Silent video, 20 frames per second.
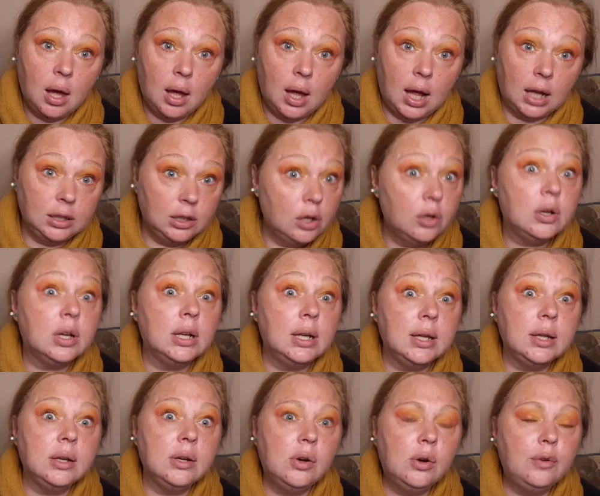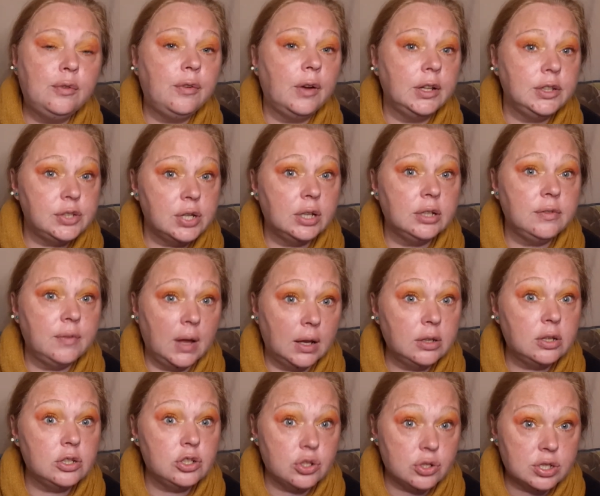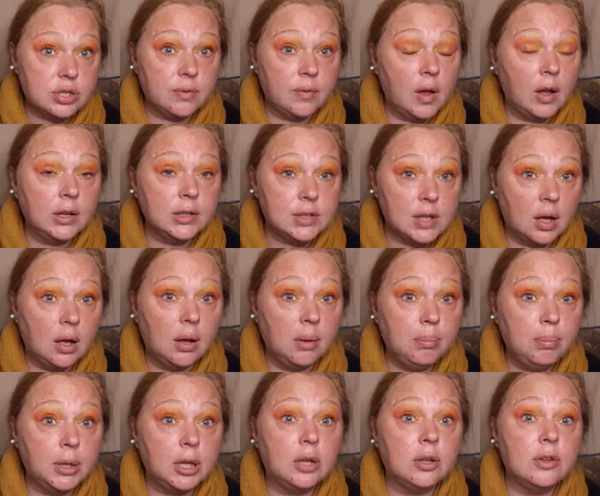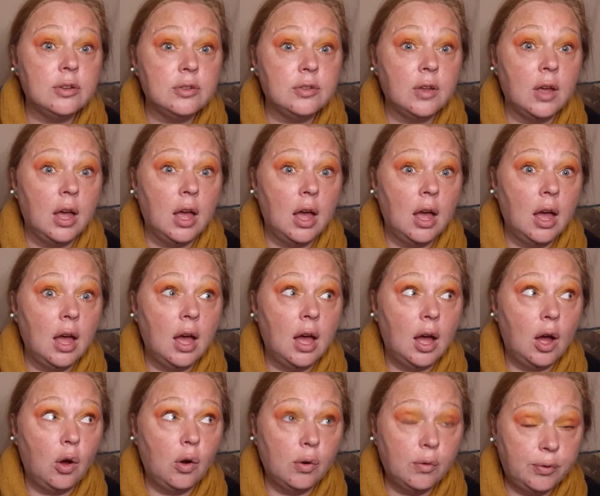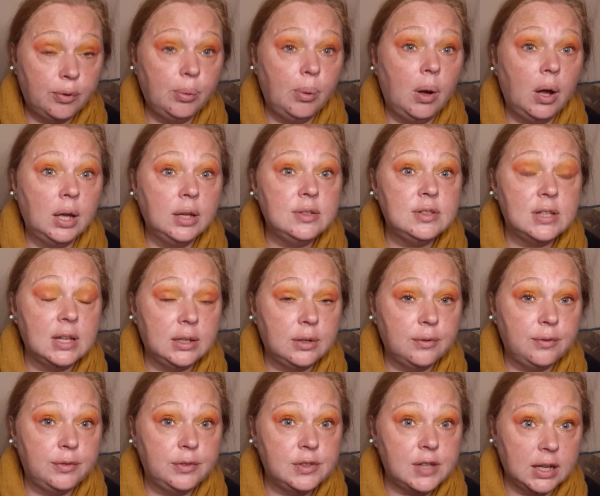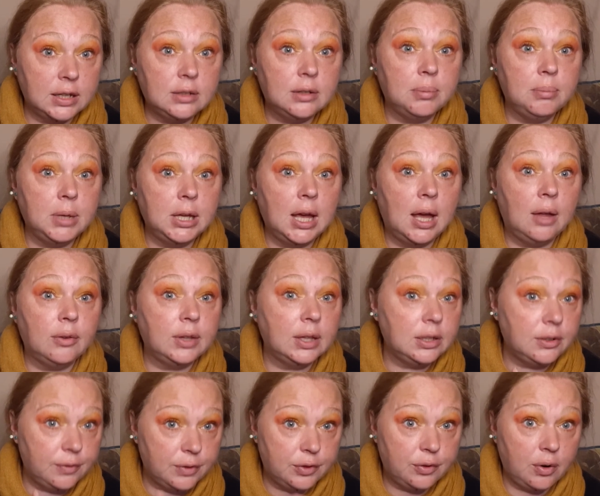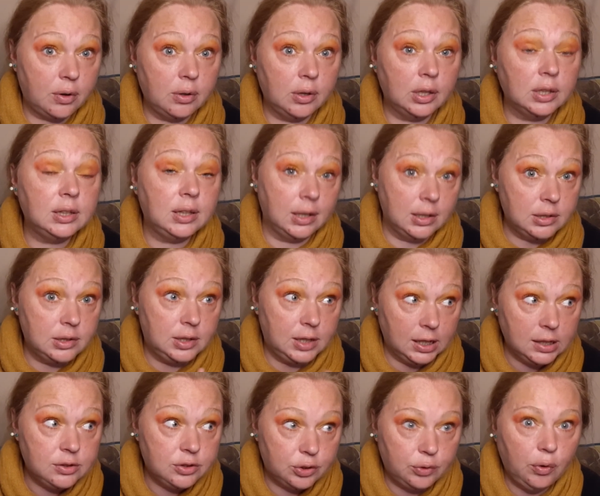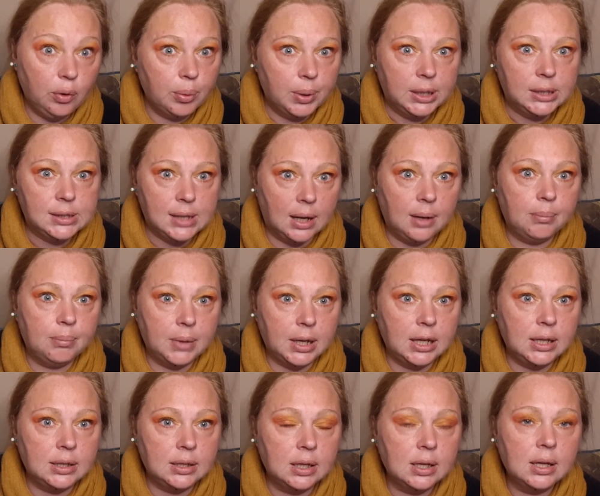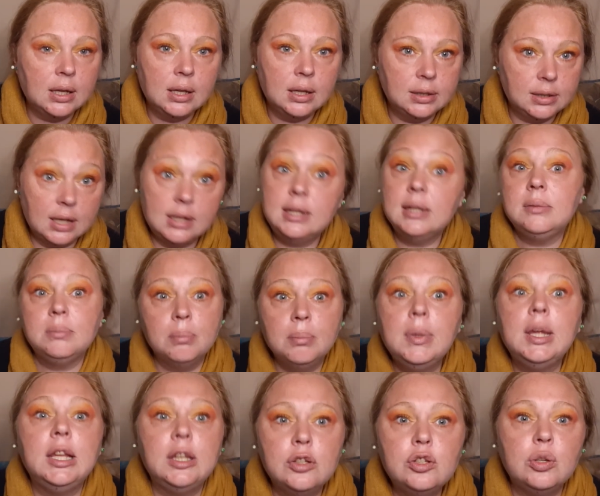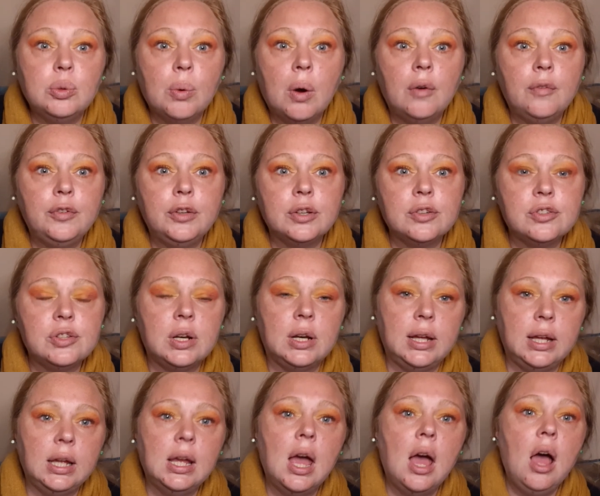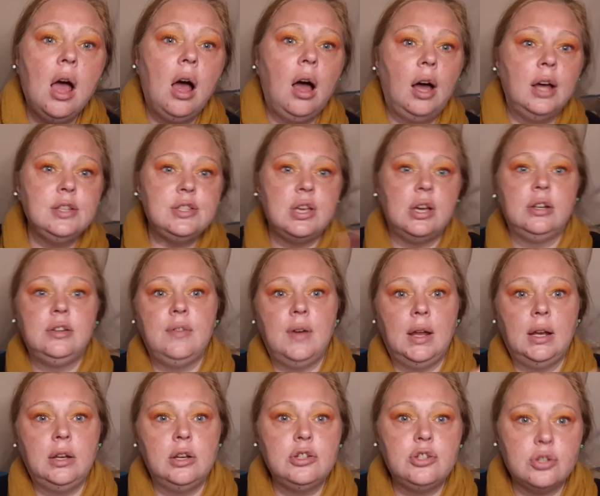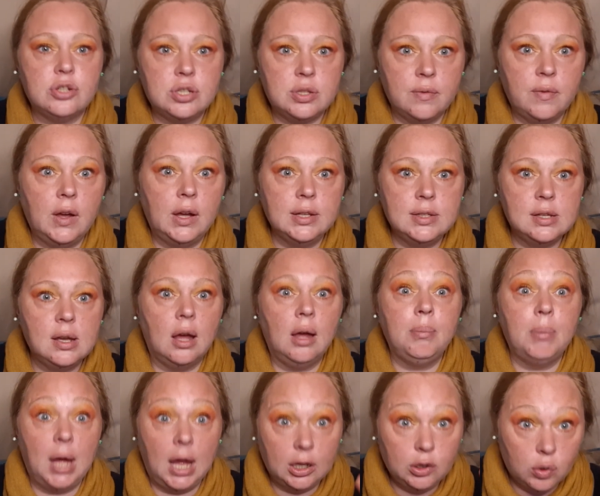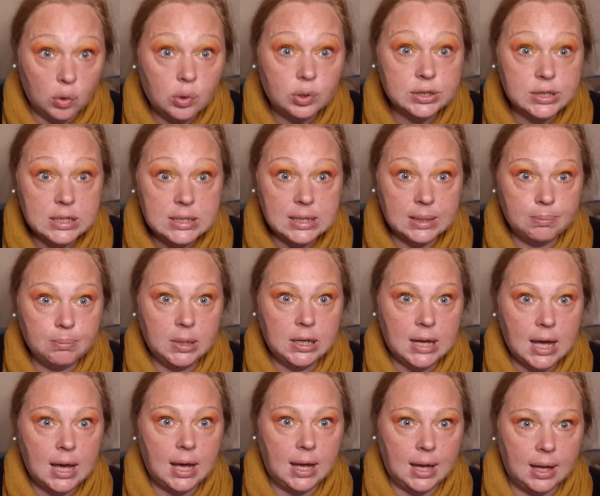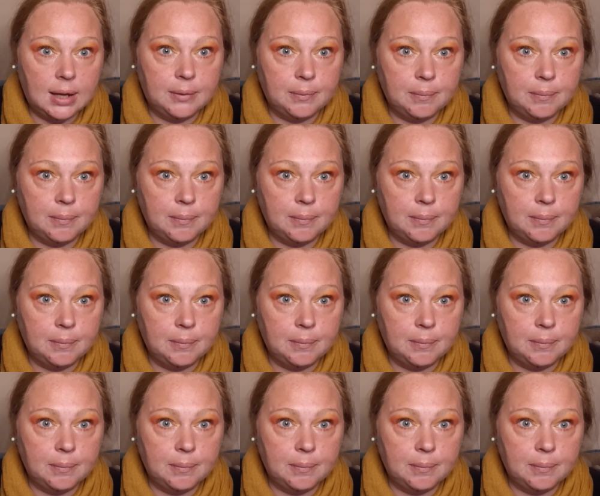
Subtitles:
And luckily enough, I turned around at just the right time, because otherwise they'd have taken me out. They'd have they threw it at me. They didn't mean to, obviously. I turned around at just the right time and caught it in midair.